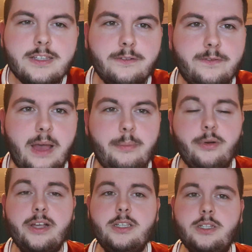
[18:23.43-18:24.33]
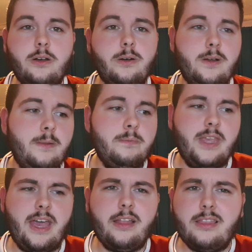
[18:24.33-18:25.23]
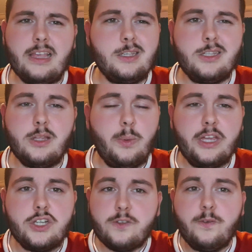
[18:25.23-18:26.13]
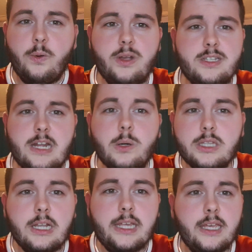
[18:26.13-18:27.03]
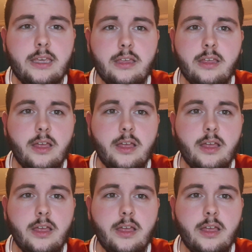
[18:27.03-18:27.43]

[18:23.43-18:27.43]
February. So yeah, we can just focus now on the league.